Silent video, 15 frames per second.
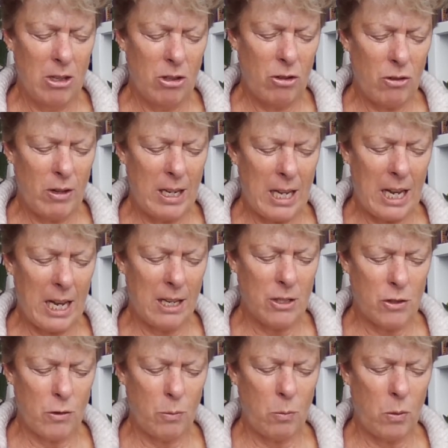3
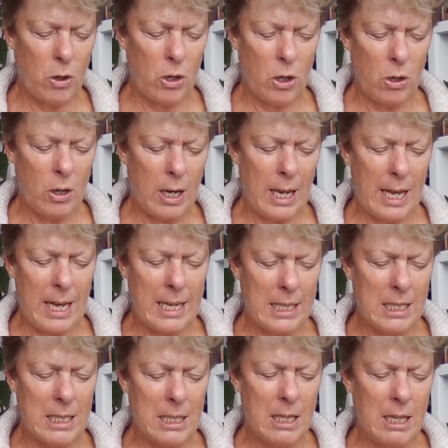cards from Work Your
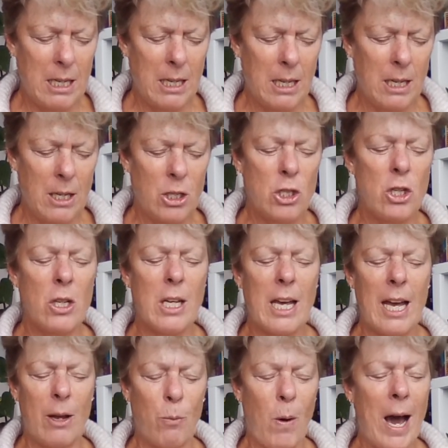Light. 2
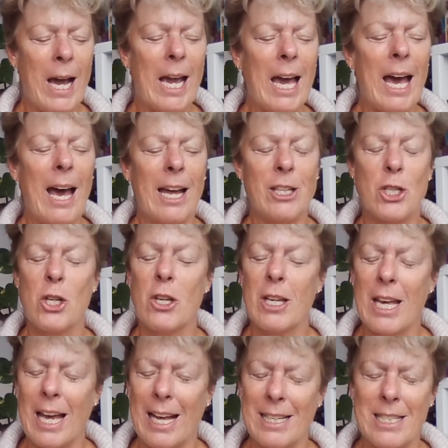cards, 1 card, 2
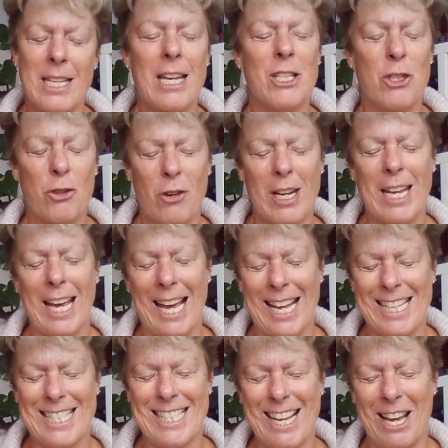cards, yes, 3
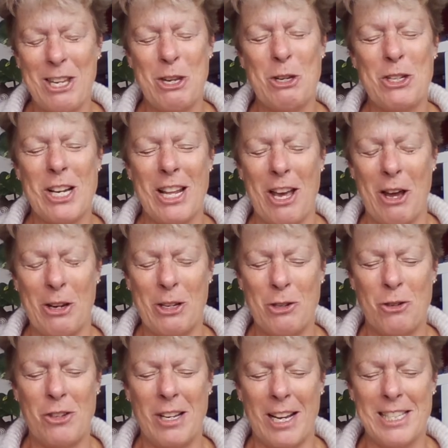cards. I usually
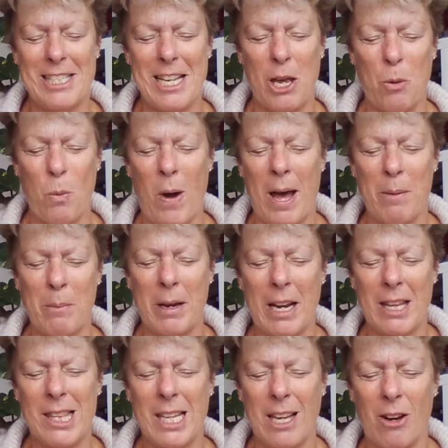I say 1, but
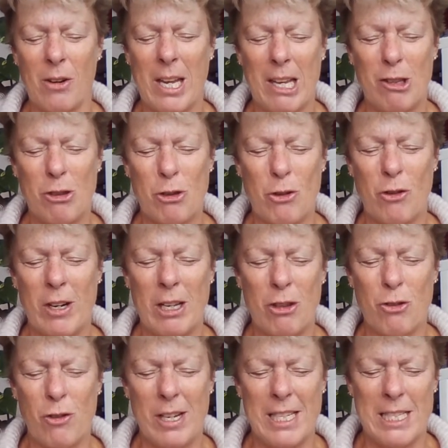I think I'll get 3.
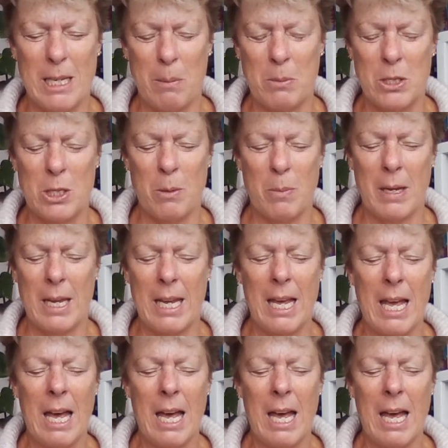3 seems to be